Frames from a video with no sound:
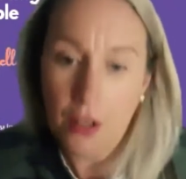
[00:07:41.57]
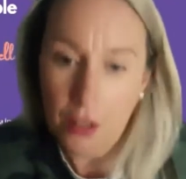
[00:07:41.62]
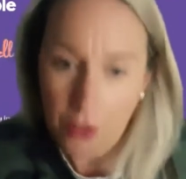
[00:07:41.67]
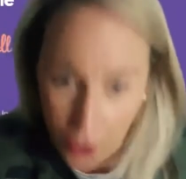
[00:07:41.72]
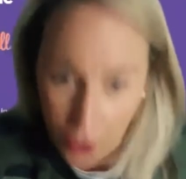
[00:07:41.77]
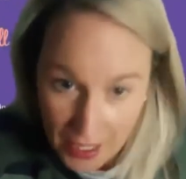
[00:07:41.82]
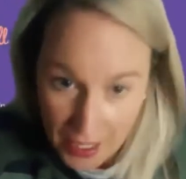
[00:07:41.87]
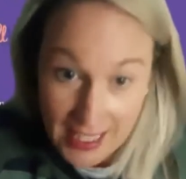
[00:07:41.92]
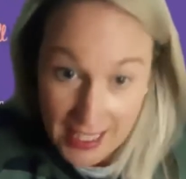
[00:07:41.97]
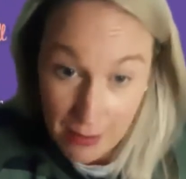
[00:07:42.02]

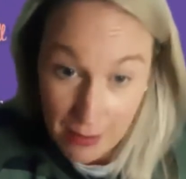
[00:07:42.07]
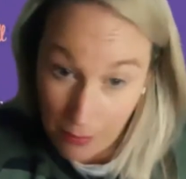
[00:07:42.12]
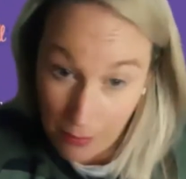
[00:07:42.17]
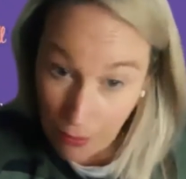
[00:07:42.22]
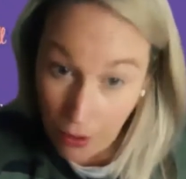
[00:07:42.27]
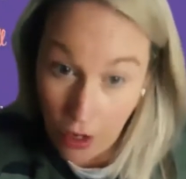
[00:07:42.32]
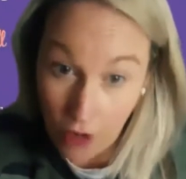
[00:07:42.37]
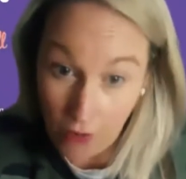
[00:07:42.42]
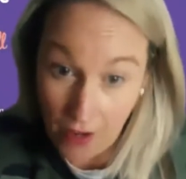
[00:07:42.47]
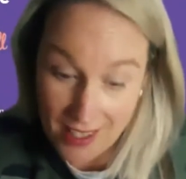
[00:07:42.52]
there needs to be
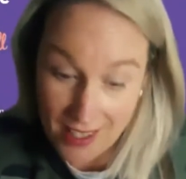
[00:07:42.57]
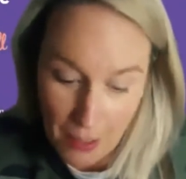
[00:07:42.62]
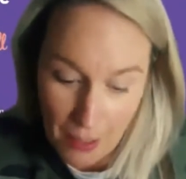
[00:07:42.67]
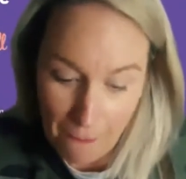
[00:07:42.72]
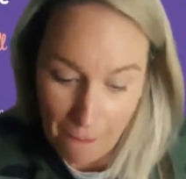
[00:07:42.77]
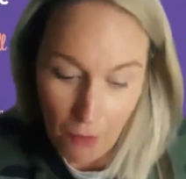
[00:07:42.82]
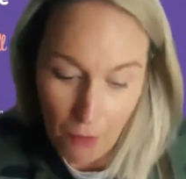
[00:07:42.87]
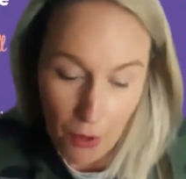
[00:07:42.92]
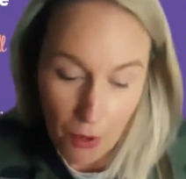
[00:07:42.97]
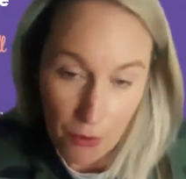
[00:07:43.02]
progress
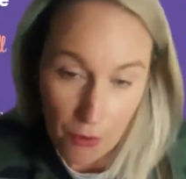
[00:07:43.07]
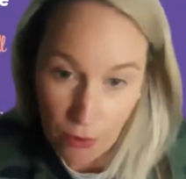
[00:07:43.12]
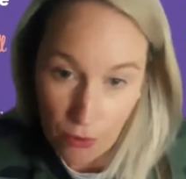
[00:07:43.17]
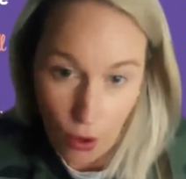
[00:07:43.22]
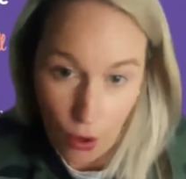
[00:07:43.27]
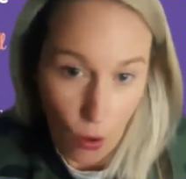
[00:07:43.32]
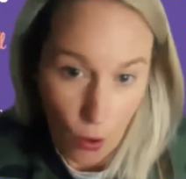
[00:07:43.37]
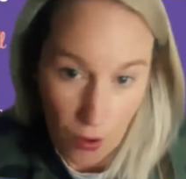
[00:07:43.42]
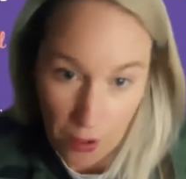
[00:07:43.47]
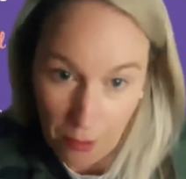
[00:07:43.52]
month
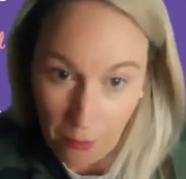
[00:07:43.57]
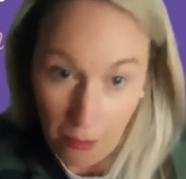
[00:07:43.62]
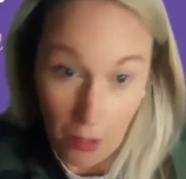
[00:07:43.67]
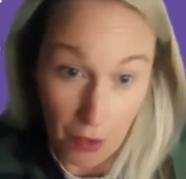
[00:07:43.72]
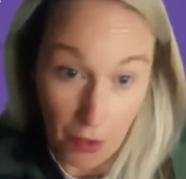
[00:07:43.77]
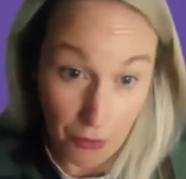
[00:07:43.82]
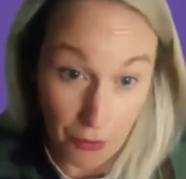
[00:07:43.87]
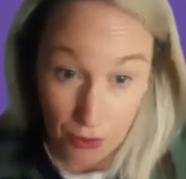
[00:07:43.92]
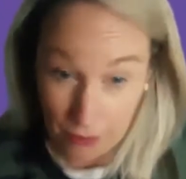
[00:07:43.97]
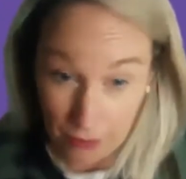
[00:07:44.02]
on
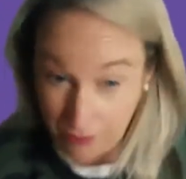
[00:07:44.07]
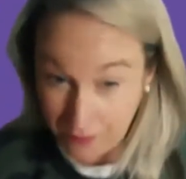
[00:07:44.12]
month.